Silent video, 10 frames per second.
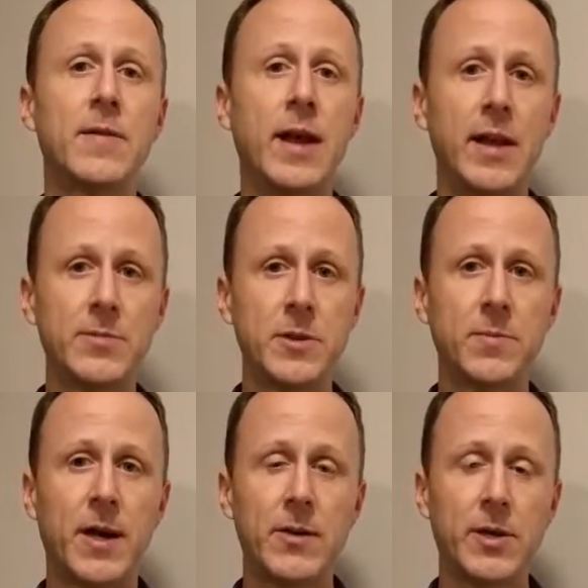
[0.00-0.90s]
That helps your
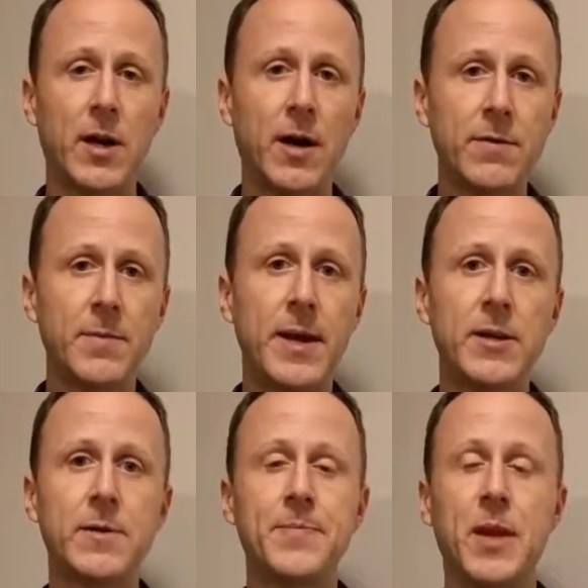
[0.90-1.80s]
body recover
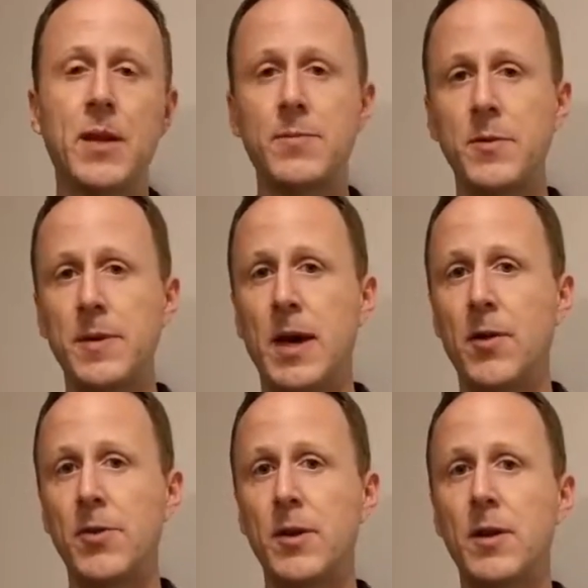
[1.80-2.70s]
better, it helps you be
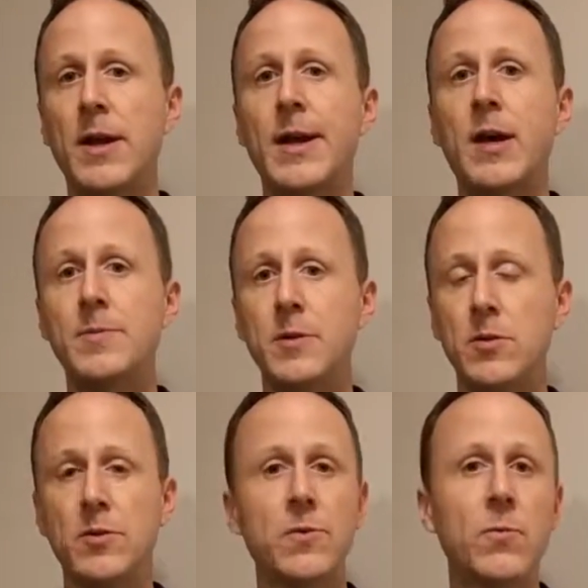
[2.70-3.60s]
healthier, helps you
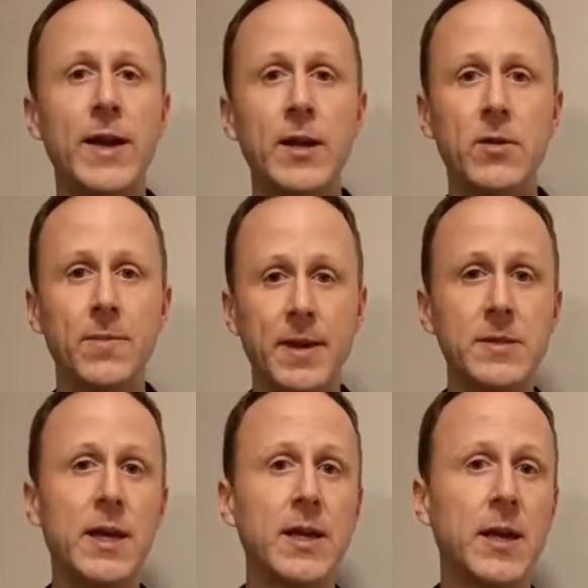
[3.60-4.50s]
lose weight or
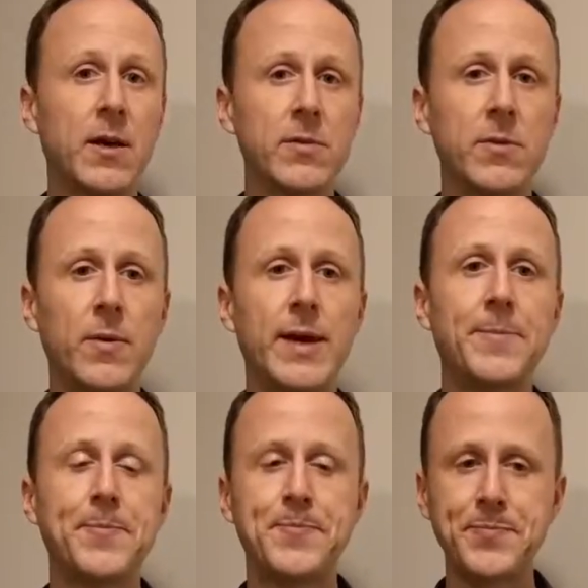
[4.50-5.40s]
maintain a healthy
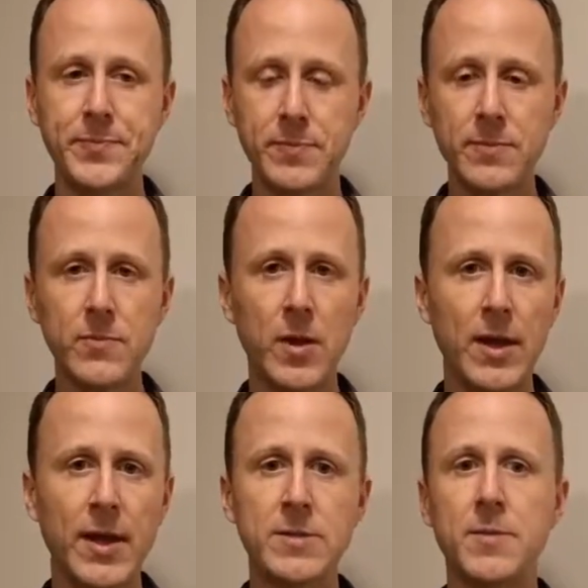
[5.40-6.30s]
weight.
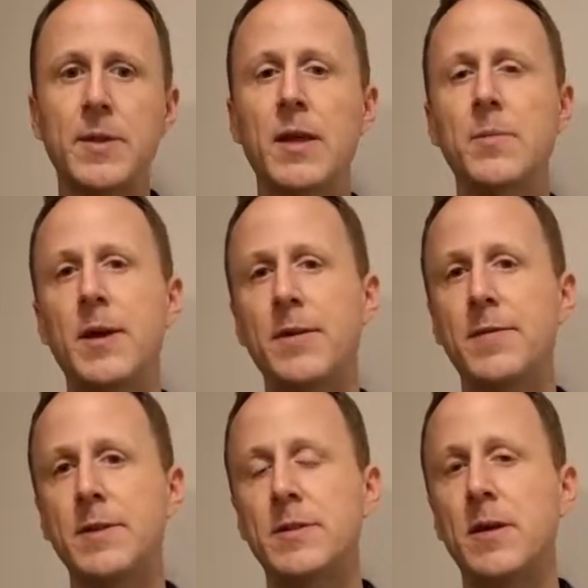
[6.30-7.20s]
Some of the other
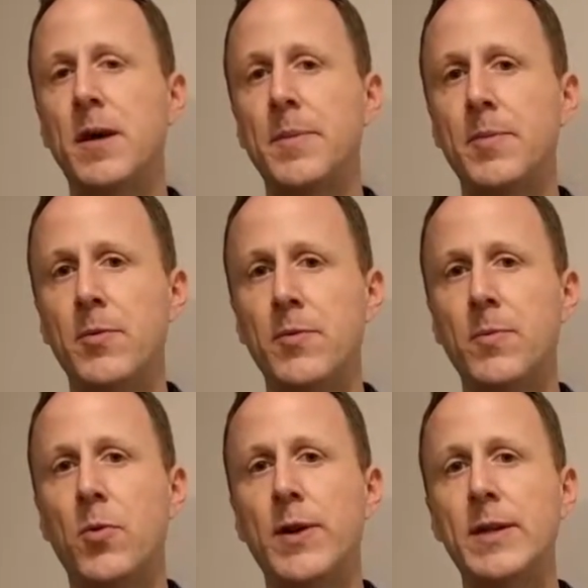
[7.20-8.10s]
benefits people
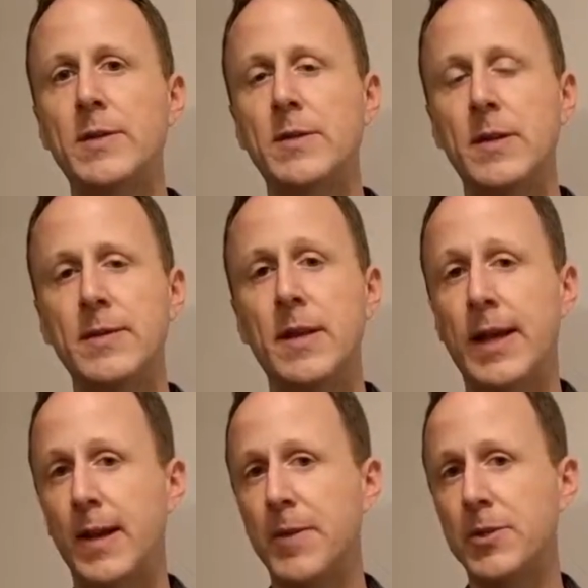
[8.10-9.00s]
report is
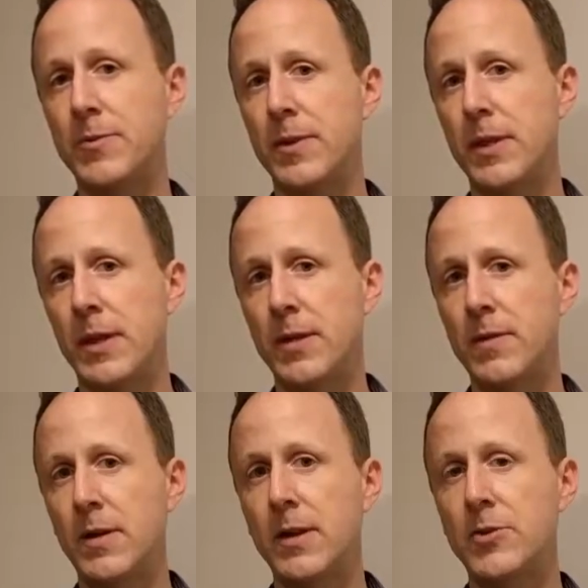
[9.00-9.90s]
like I mentioned with the
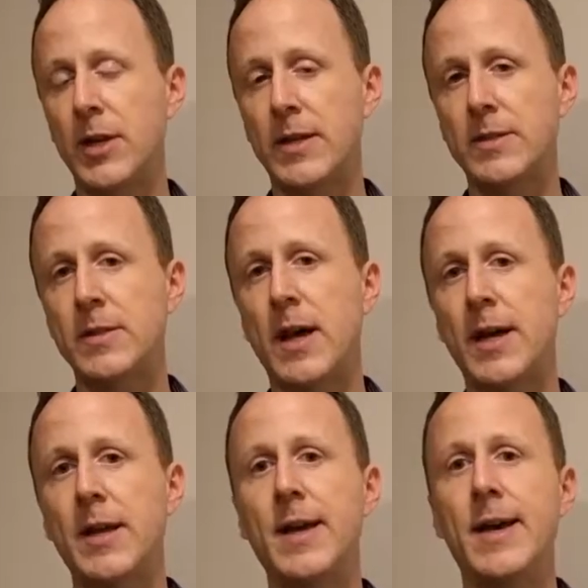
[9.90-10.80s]
ketogenic
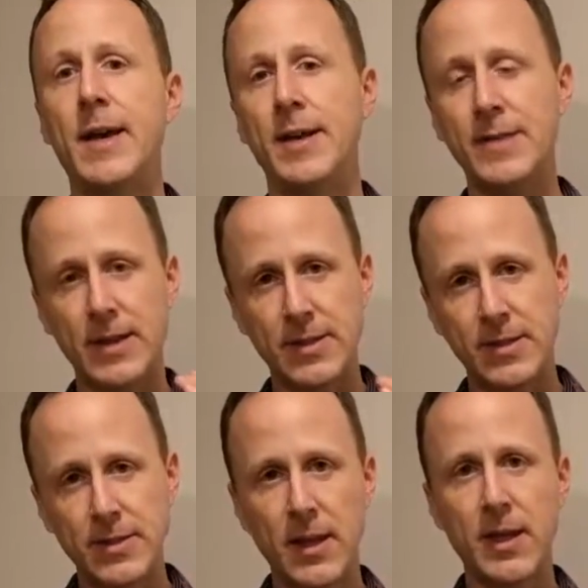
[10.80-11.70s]
diet, is that
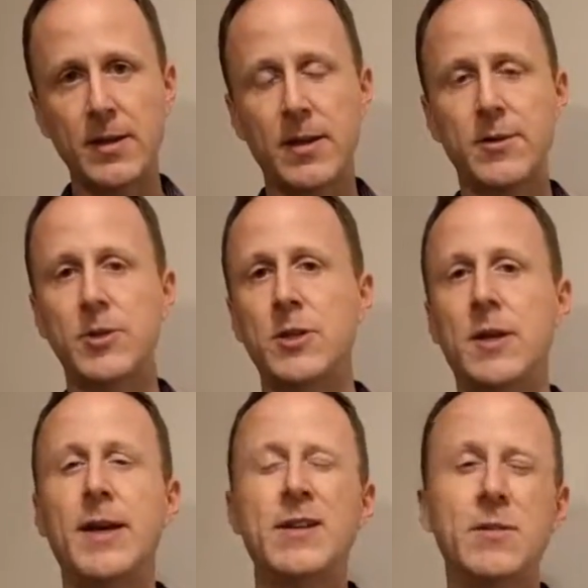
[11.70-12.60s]
sustained energy.
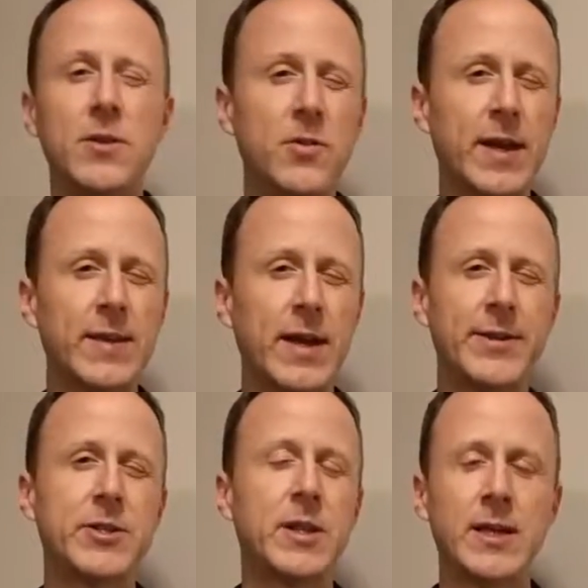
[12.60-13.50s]
So you don't get the
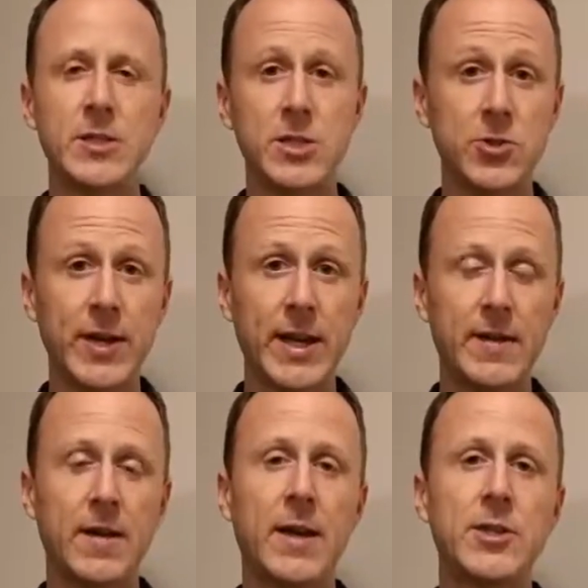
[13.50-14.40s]
energy like you just drank
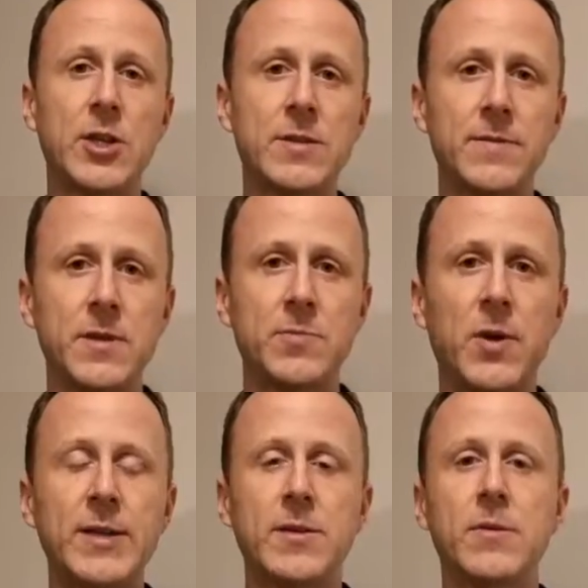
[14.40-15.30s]
8 shots of
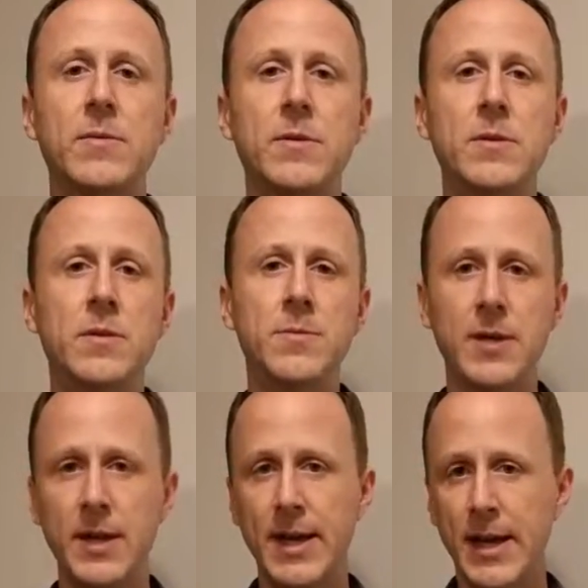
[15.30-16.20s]
espresso,
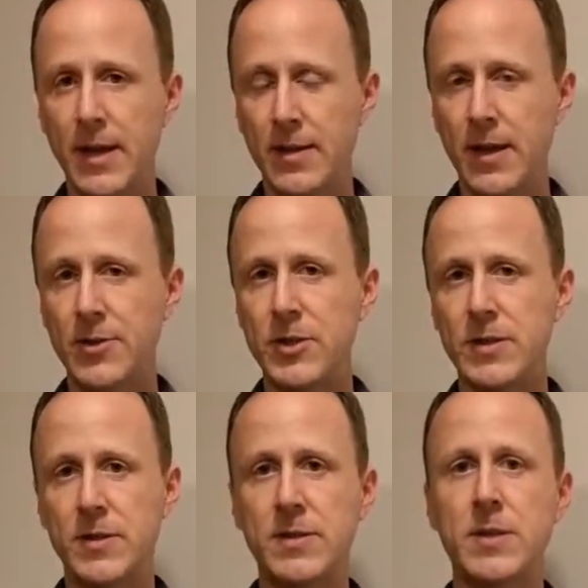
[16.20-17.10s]
but energy
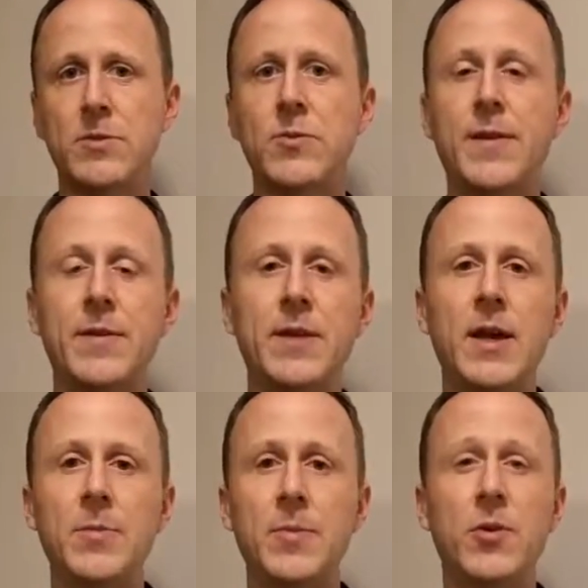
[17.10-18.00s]
sustains throughout the
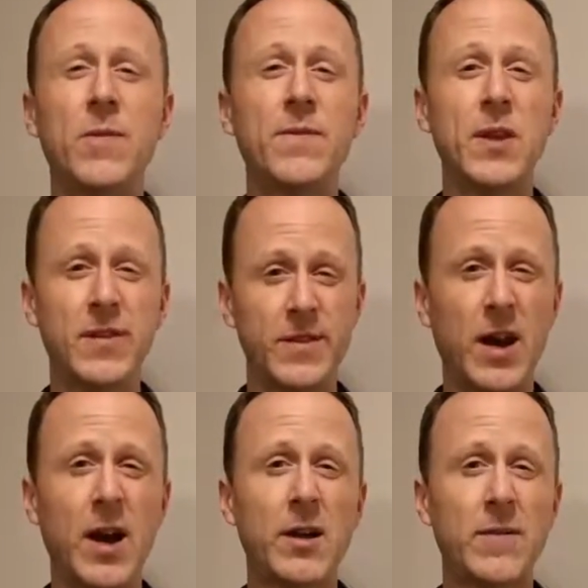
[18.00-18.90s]
day. People don't feel as
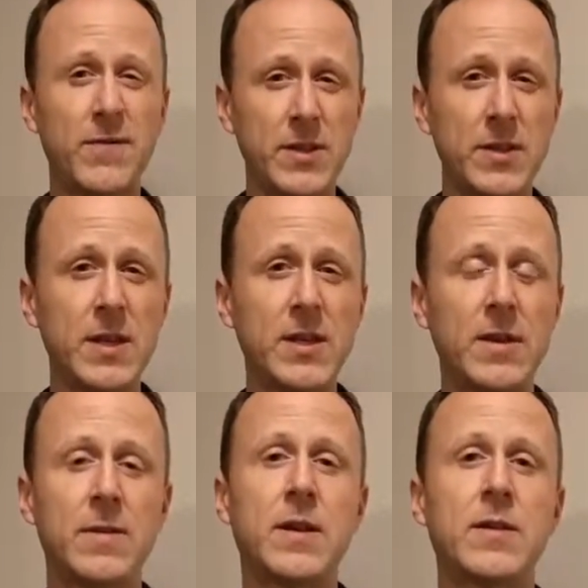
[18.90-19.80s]
tired and
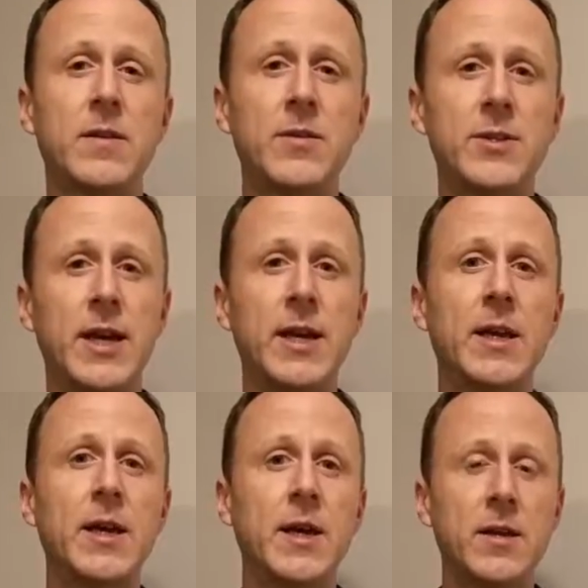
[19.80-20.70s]
fatigued at the end of their day,
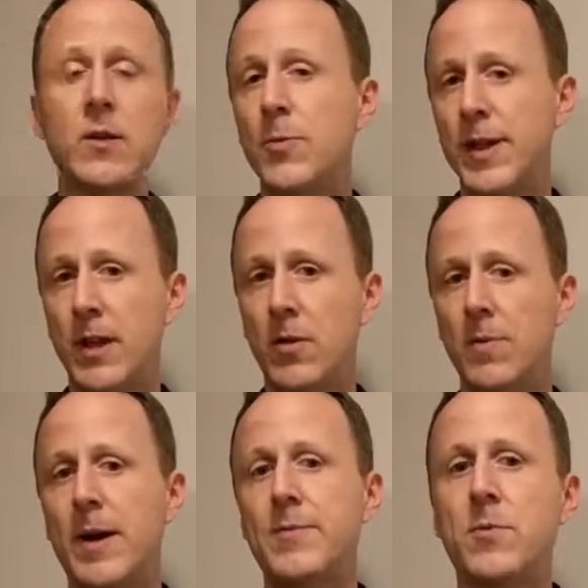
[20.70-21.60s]
when they get
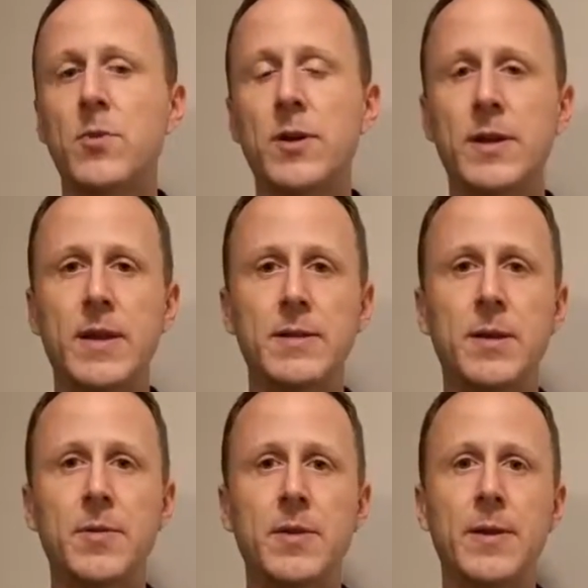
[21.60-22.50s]
home after work and that
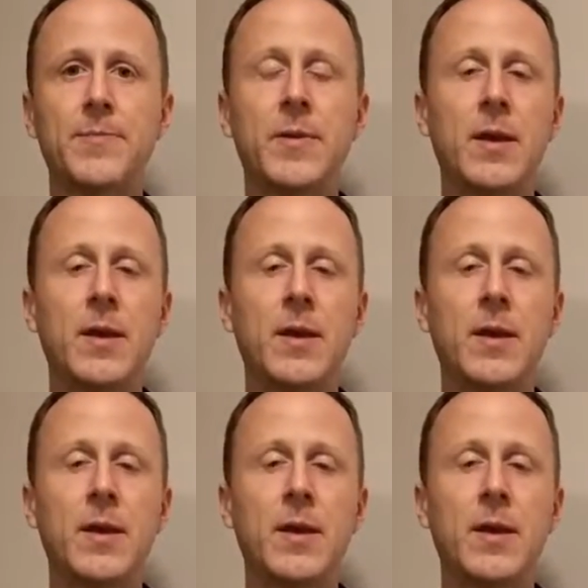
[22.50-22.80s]
type of thing.